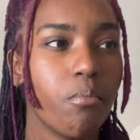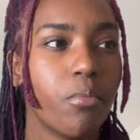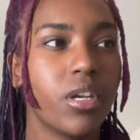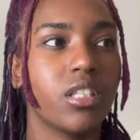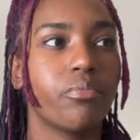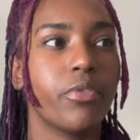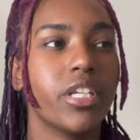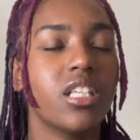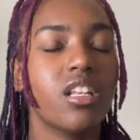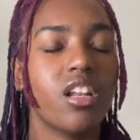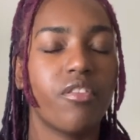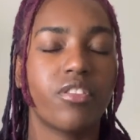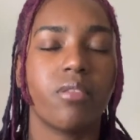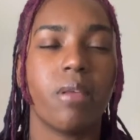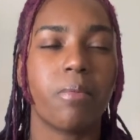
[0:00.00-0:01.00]
but it's breezy
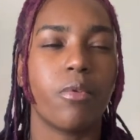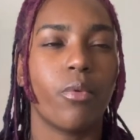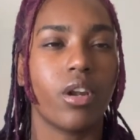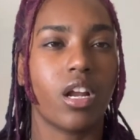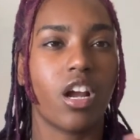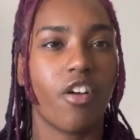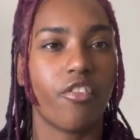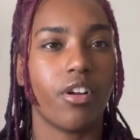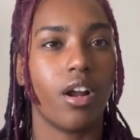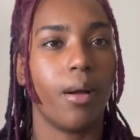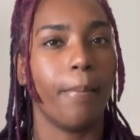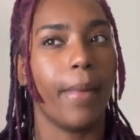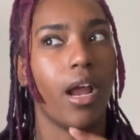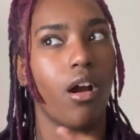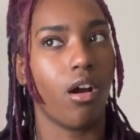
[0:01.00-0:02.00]
enough to make me want to cover
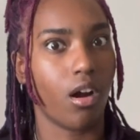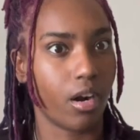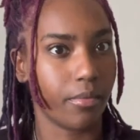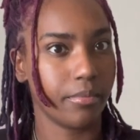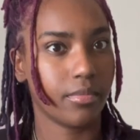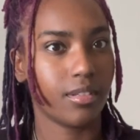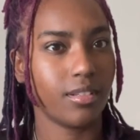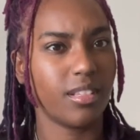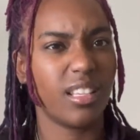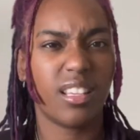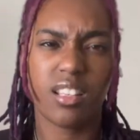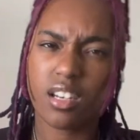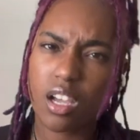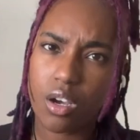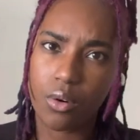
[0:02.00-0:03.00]
up my arms,
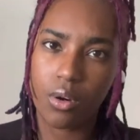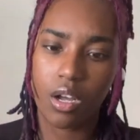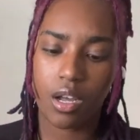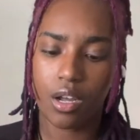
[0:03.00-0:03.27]
you know?